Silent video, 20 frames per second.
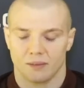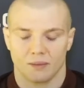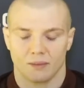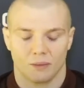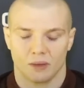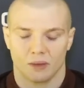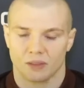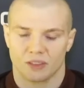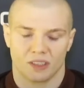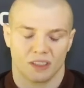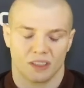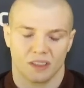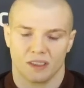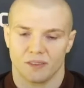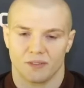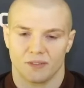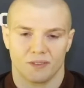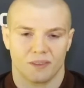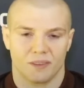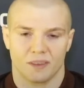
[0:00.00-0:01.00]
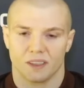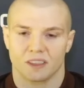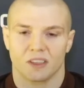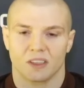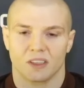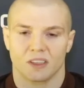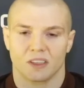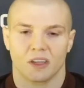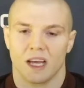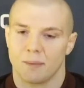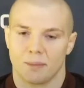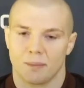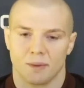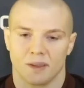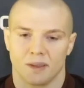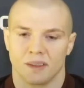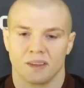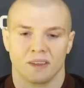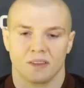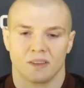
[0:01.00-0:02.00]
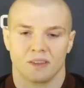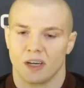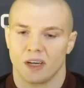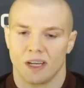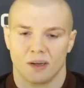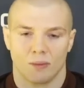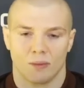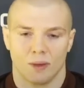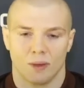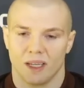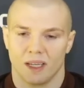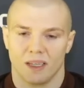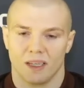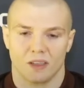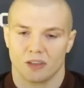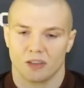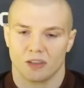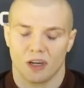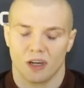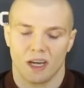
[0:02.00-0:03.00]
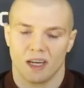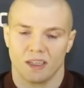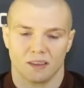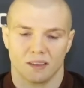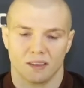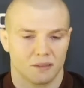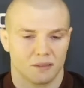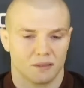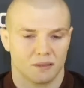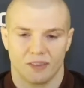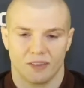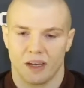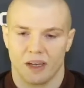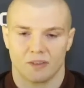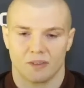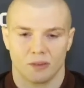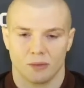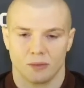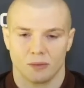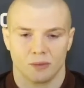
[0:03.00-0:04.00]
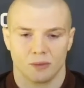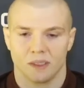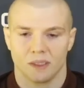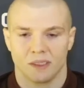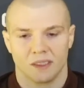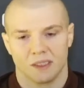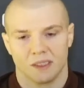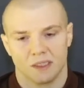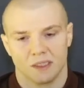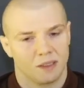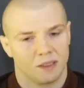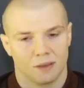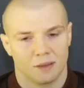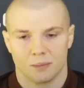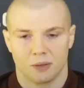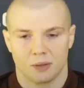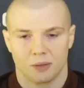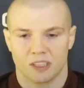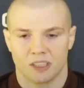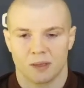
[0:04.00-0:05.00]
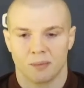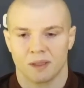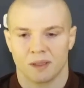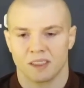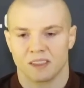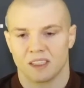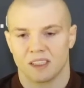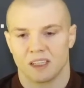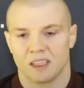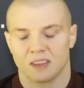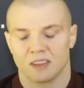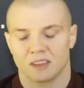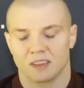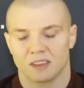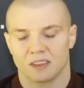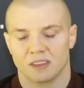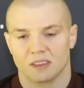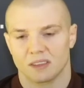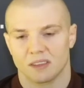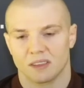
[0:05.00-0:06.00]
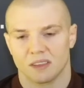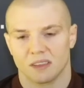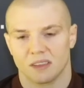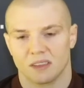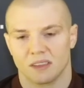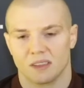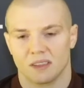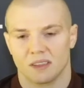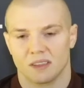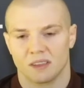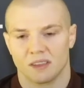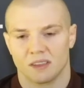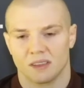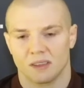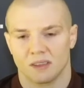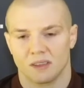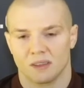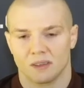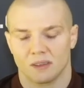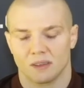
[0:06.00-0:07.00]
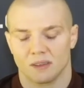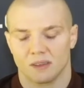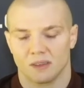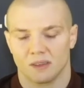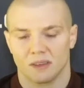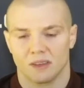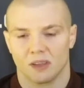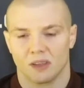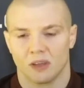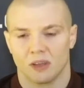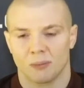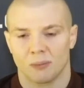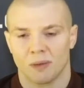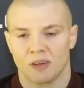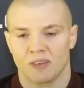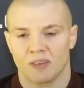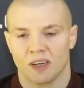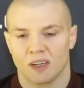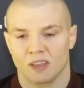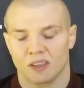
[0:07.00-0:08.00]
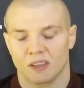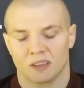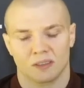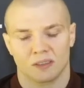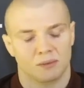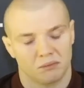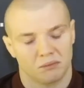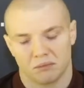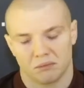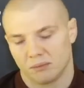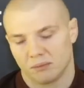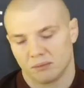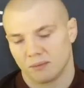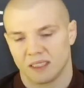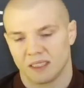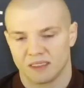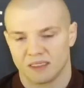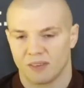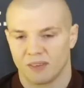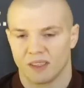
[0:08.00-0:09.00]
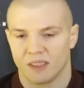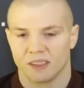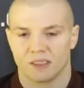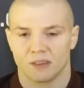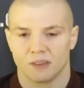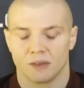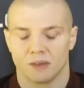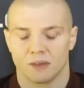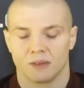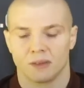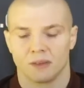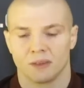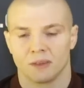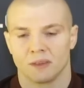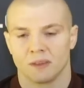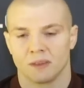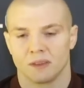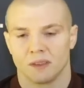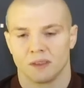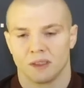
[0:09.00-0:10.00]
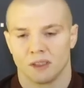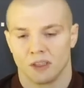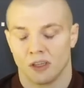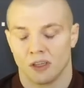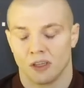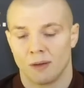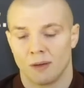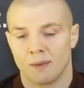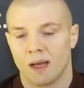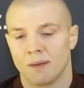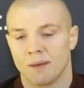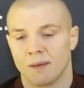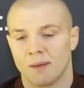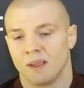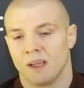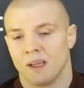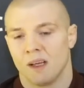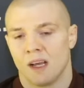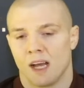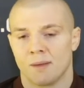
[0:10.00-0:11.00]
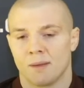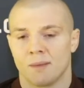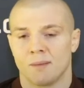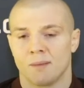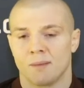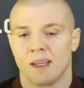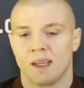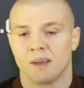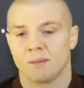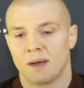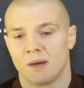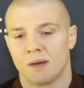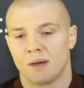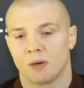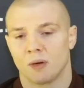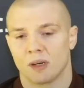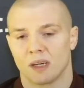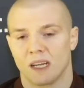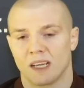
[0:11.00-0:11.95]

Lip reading: We'll see if this is going to happen right away. Great. If I have to put somebody else on my record, that's fine too. You know, I'm a man of my word.